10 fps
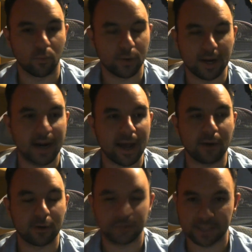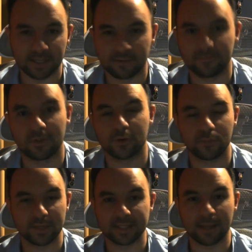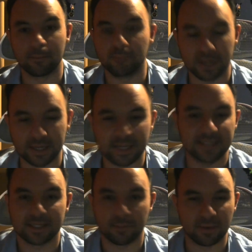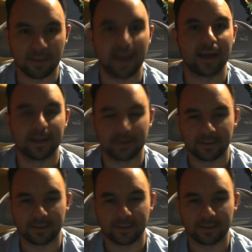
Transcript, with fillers: We're not out here saying that Flundery's M P I N needs to be banned.